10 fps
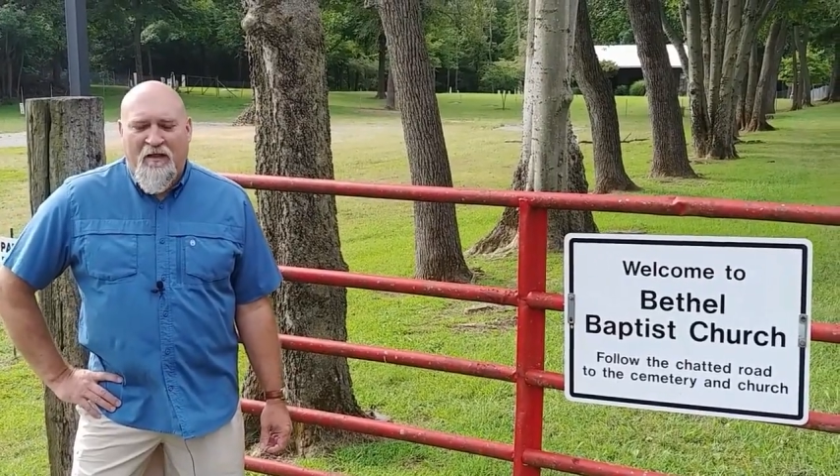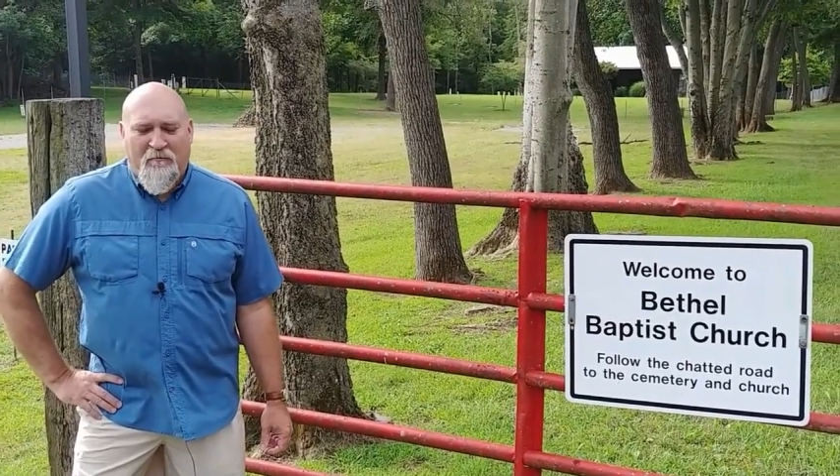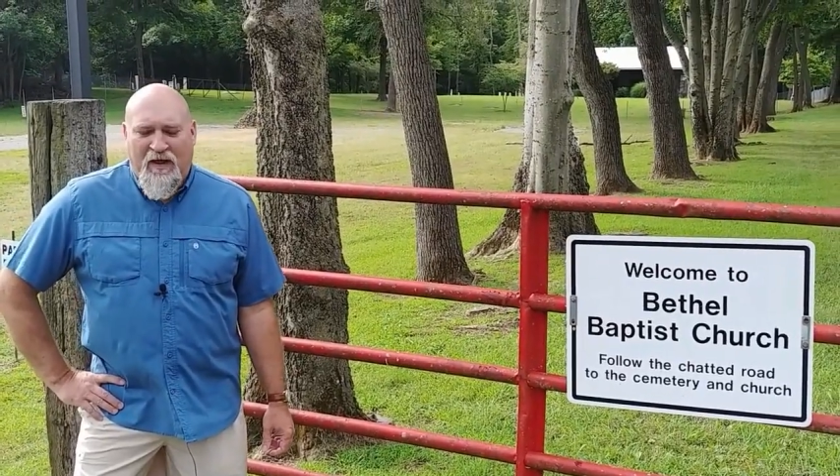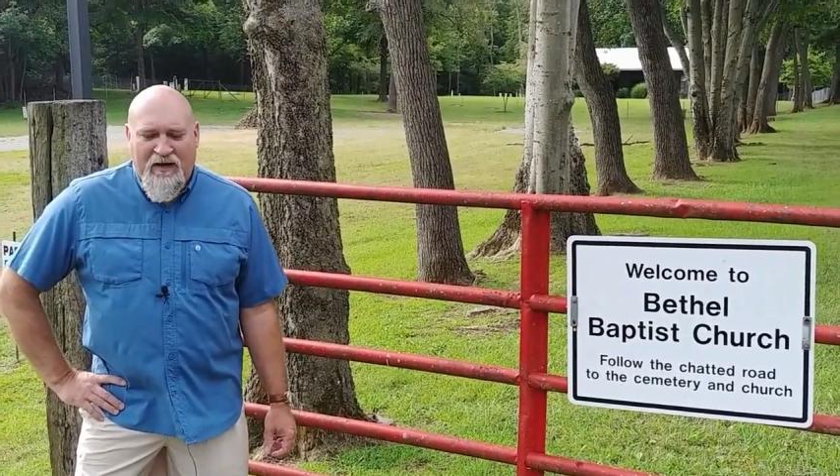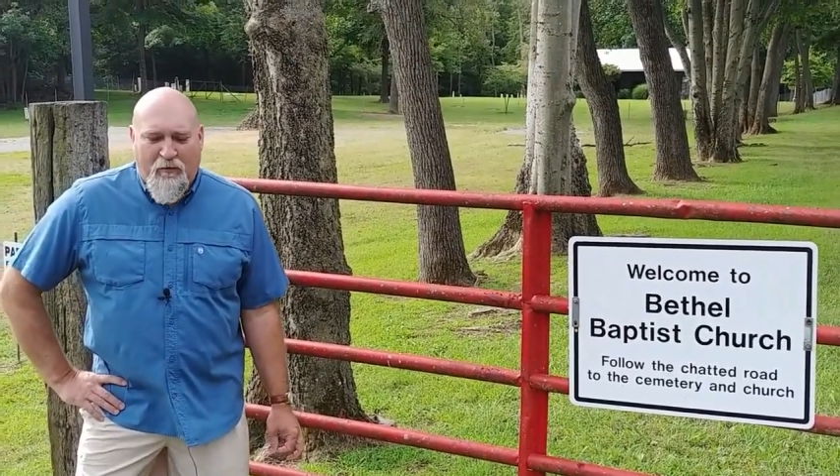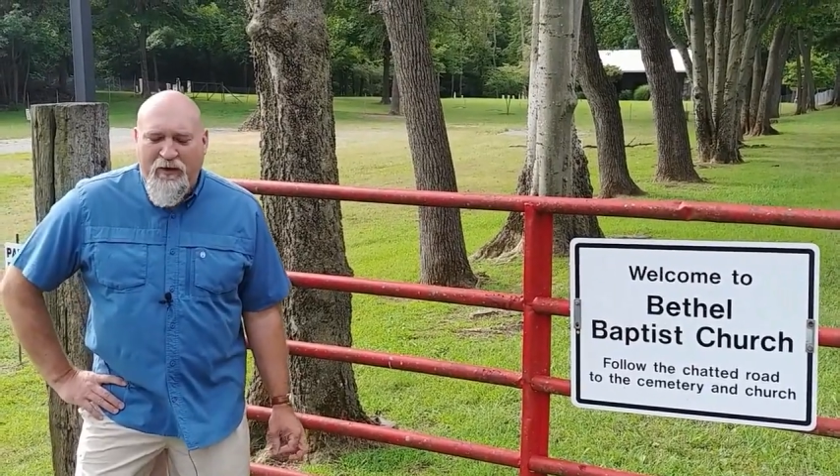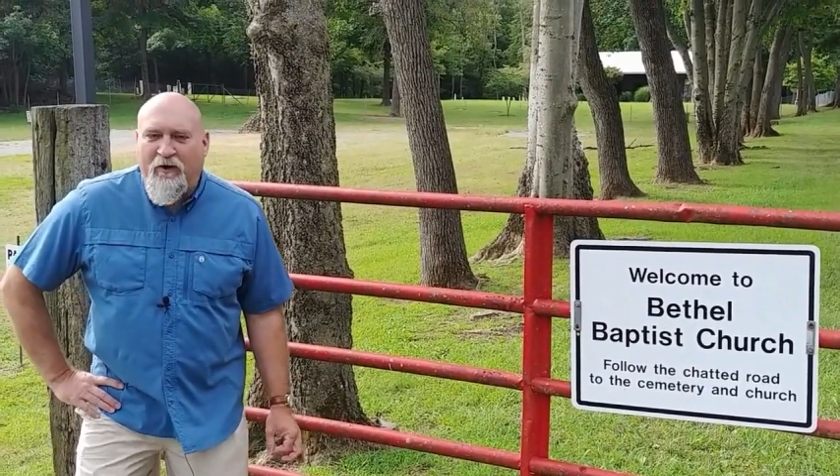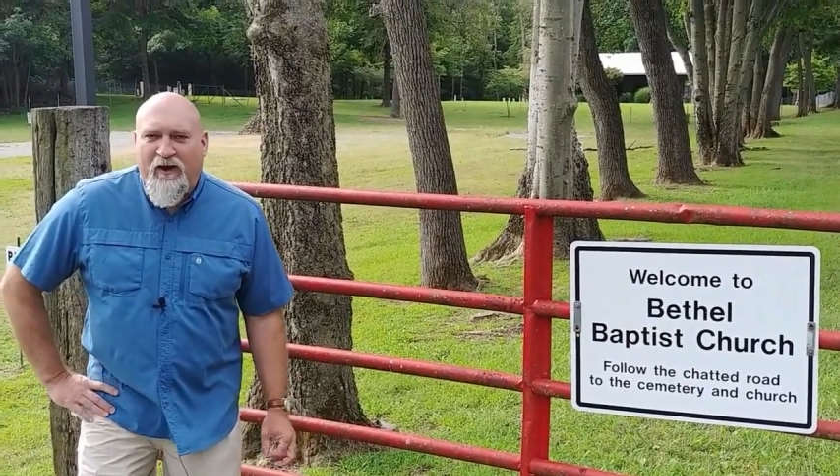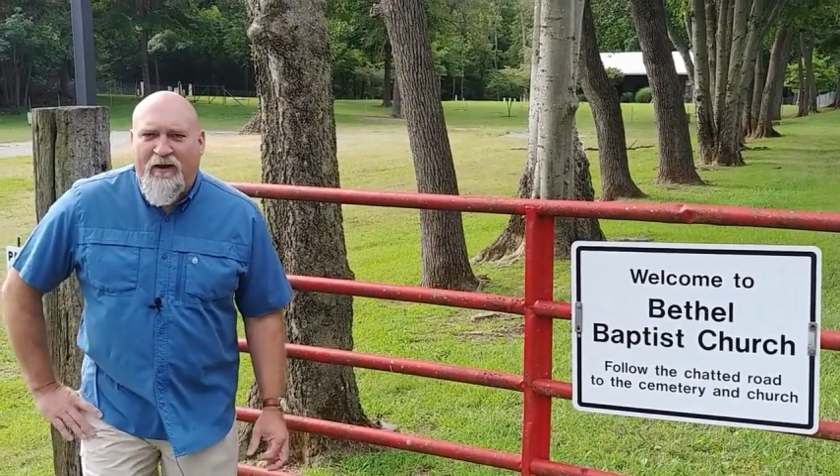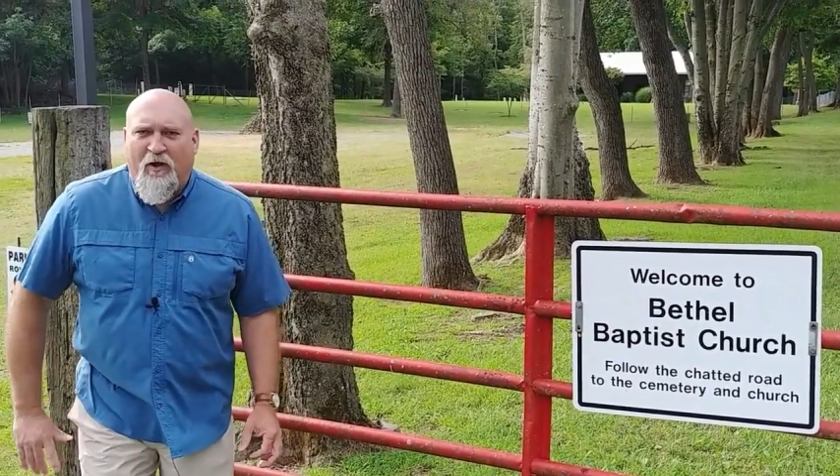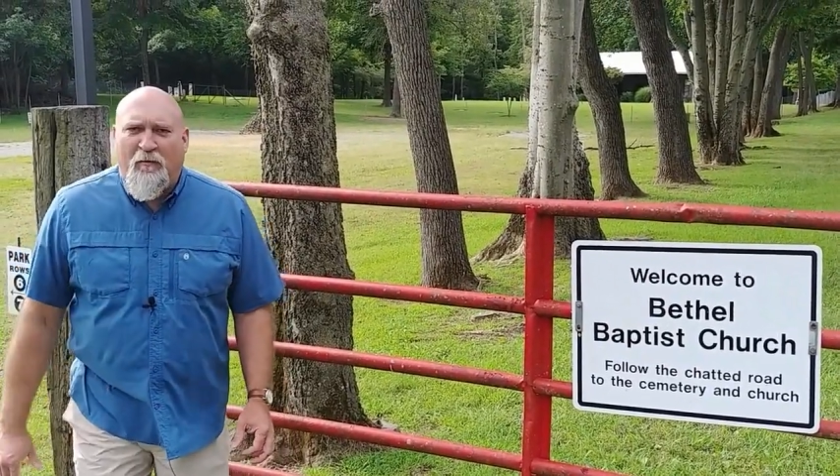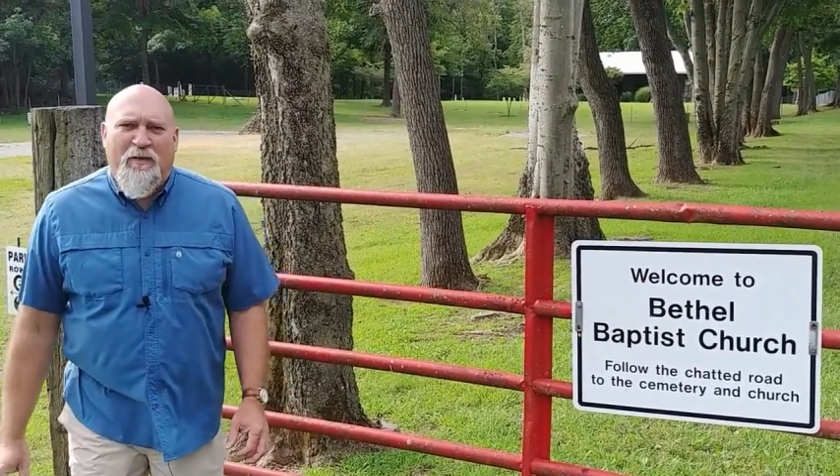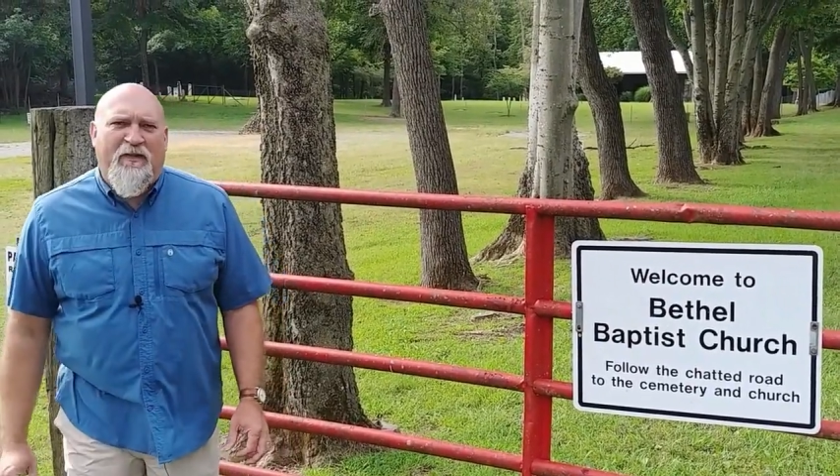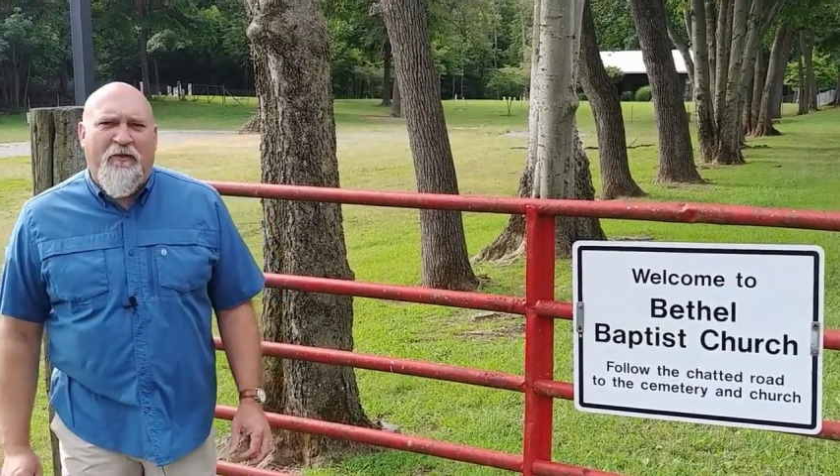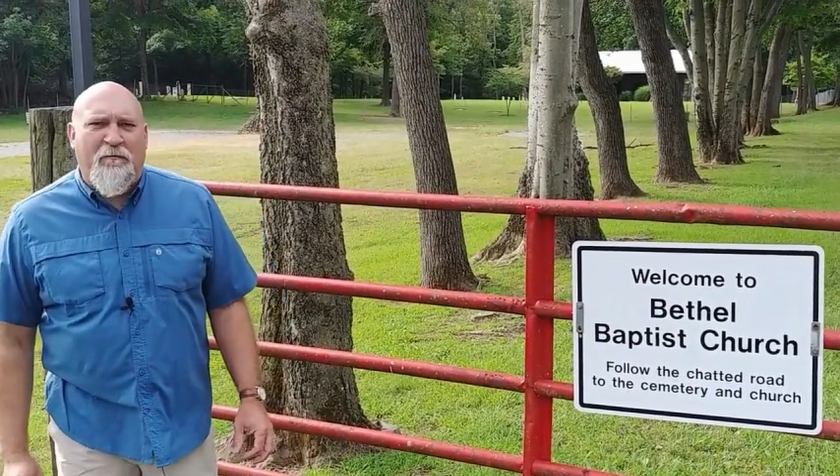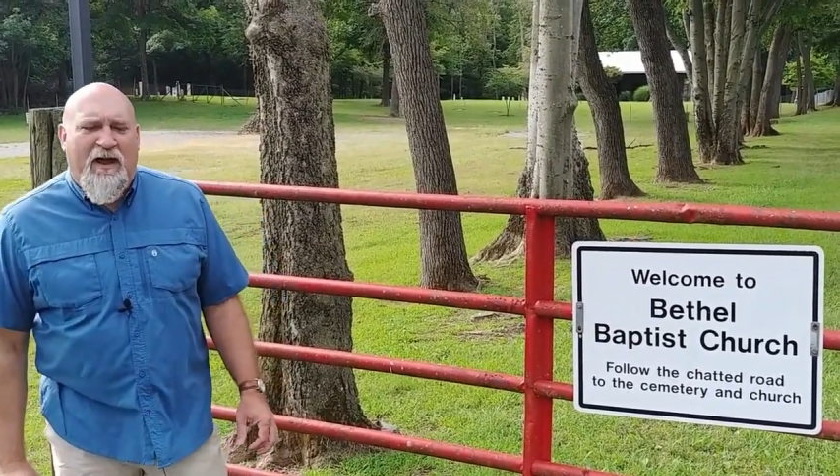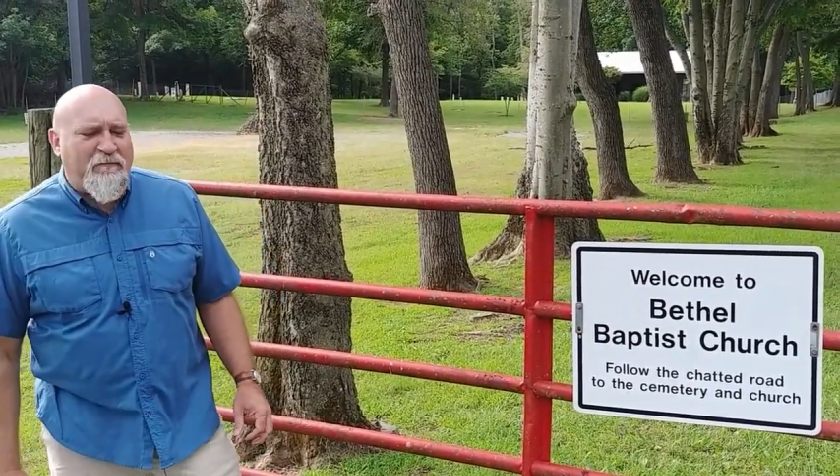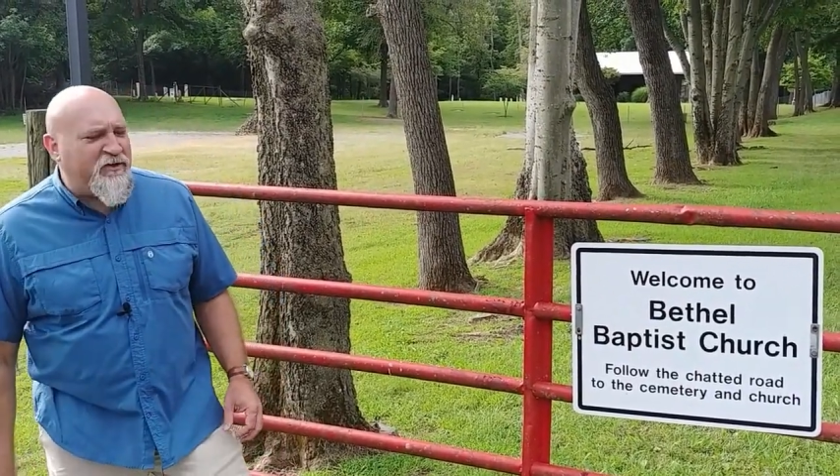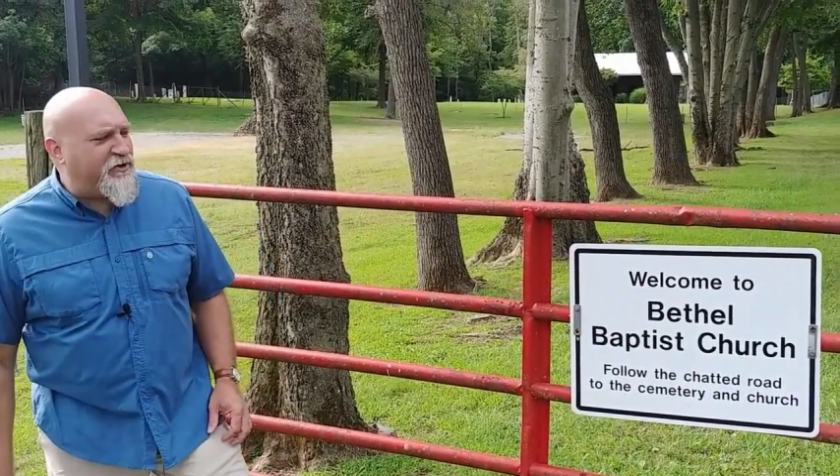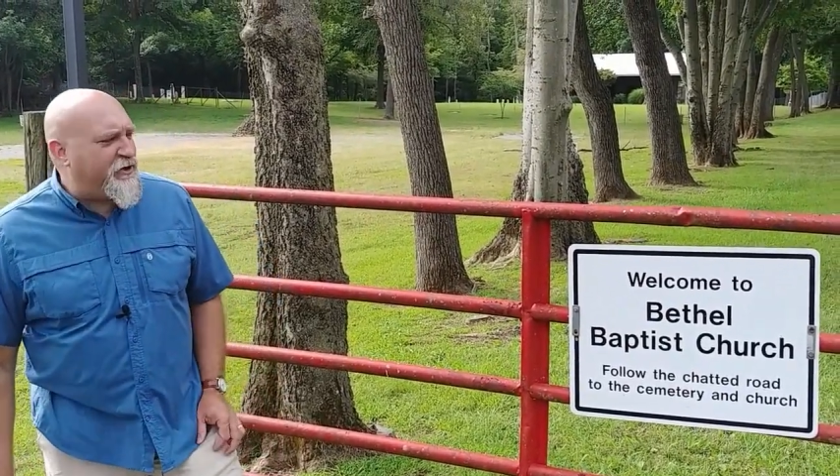Mike, we are at Old Bethel
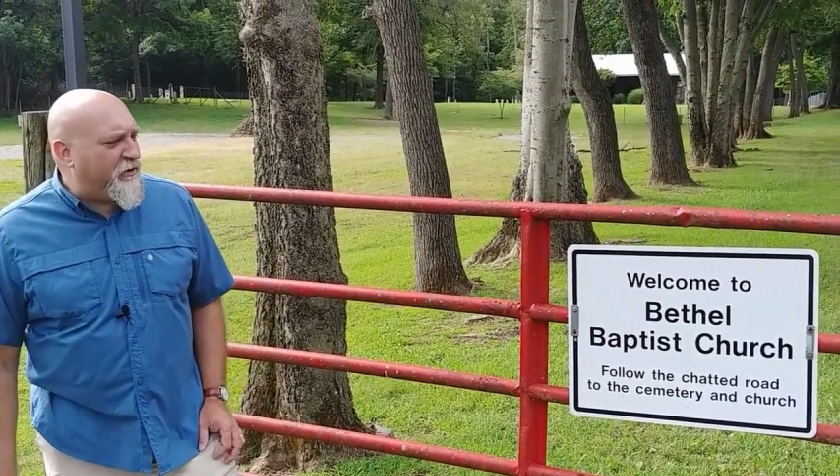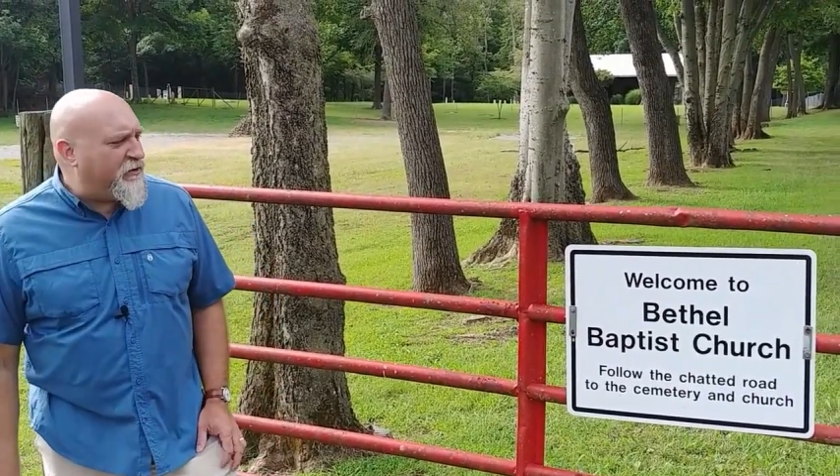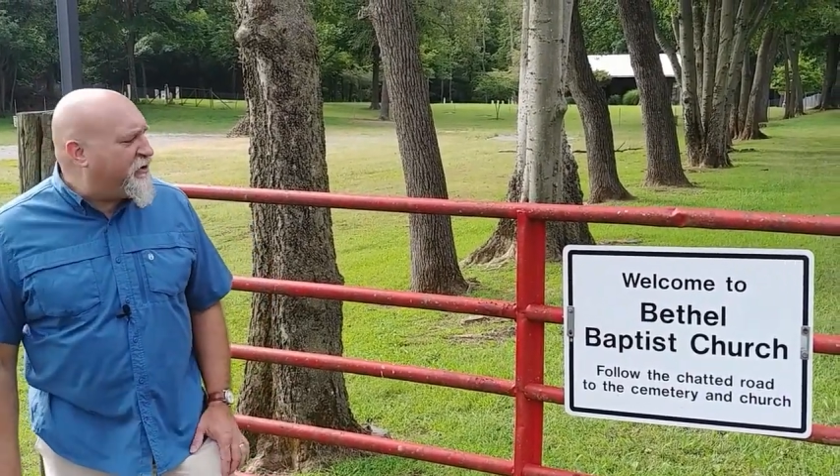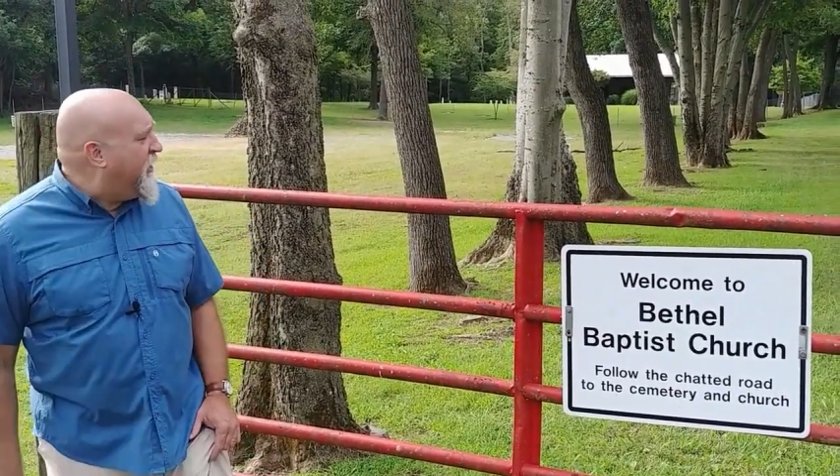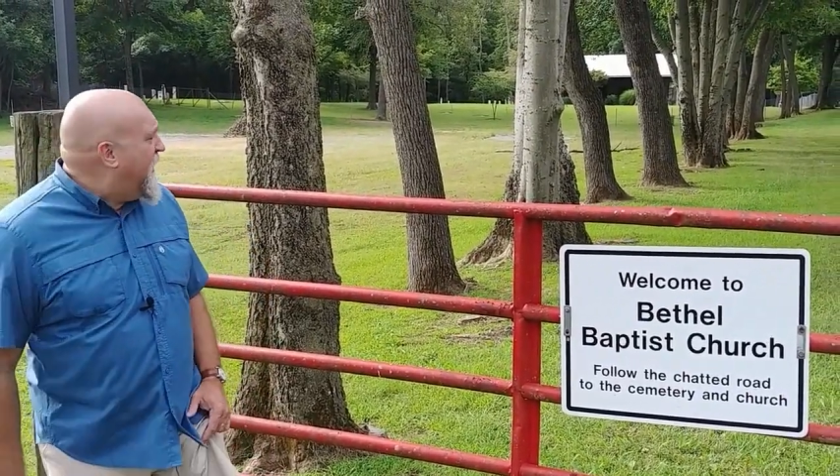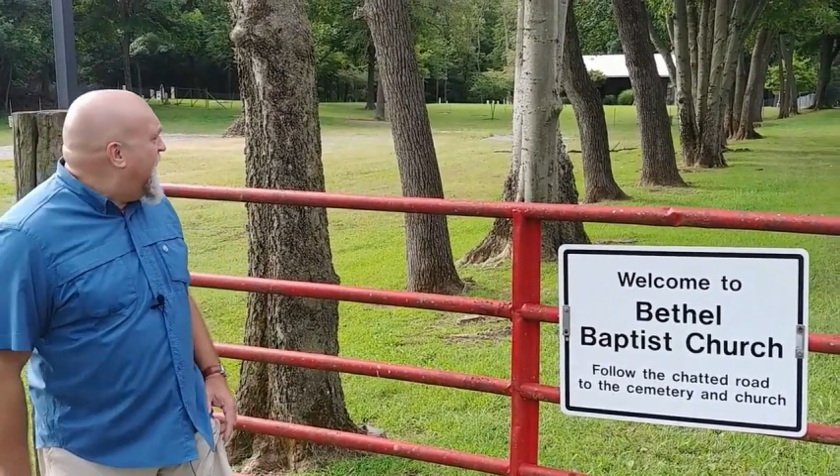Baptist Church,